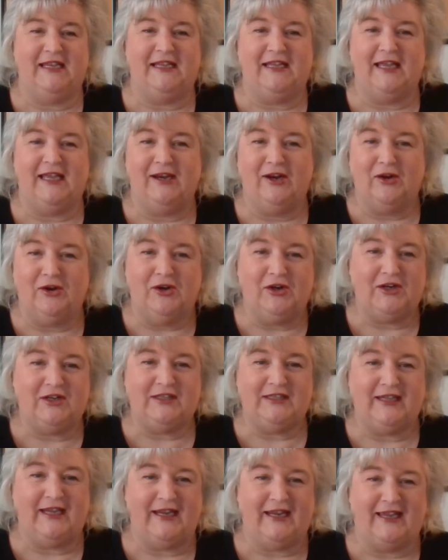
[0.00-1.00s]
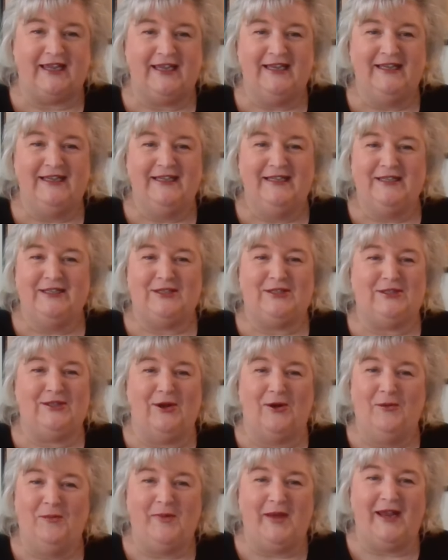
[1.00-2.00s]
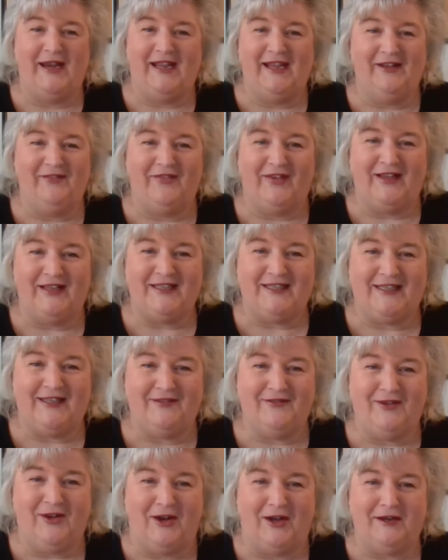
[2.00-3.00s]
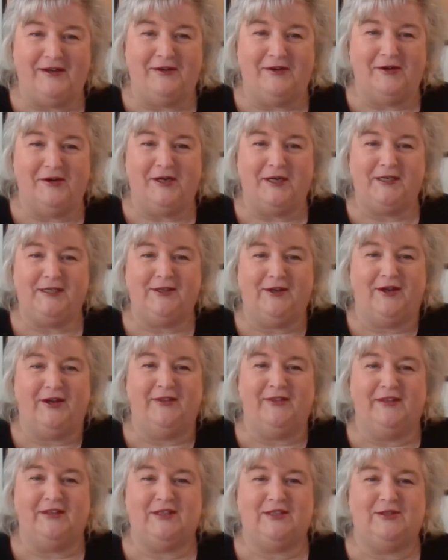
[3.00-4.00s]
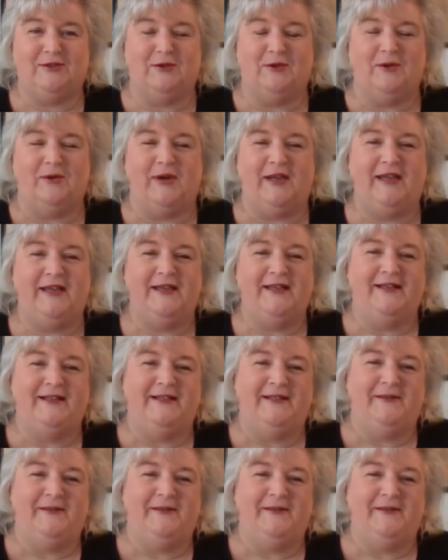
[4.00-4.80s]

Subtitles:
and get hooked, like so many of us have gotten hooked on the story.